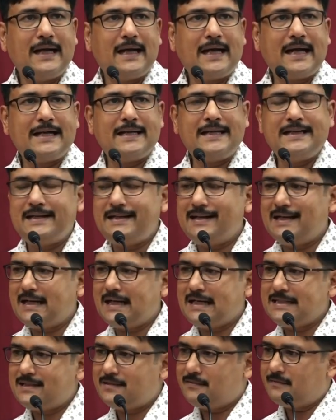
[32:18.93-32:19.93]
and India
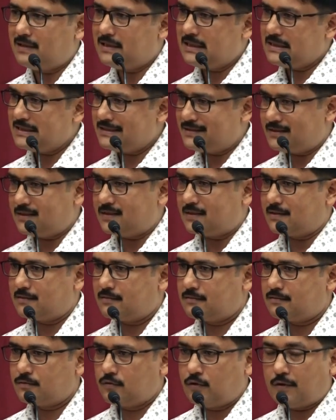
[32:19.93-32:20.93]
has advantage there.
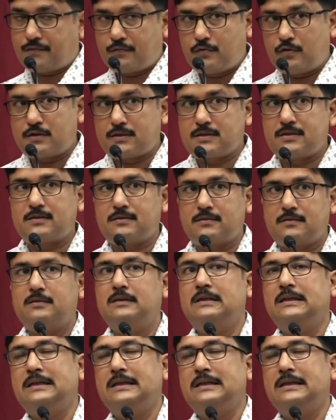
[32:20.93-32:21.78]
Though of course,